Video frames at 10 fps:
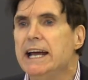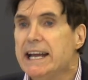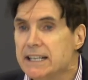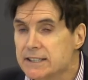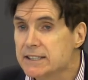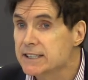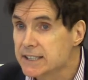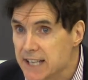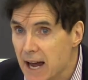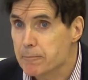
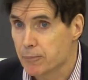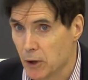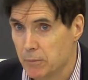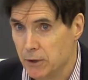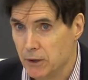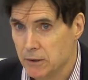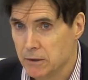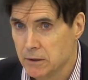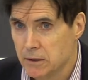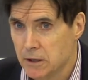
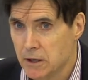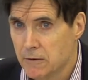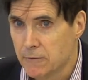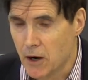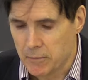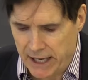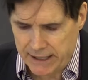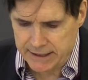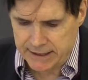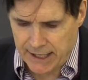inseparable from
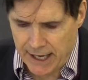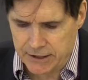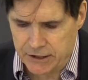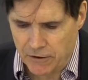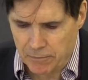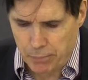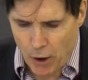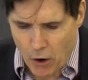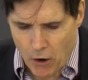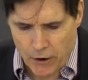a sense of
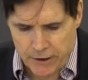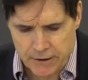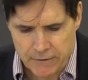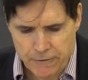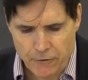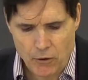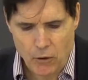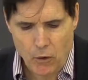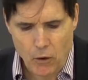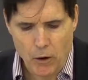pardon for
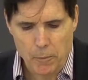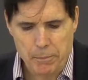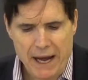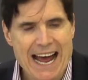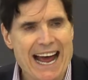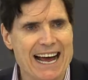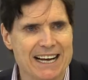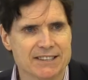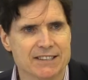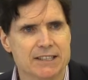all
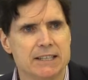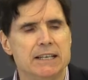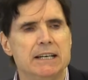past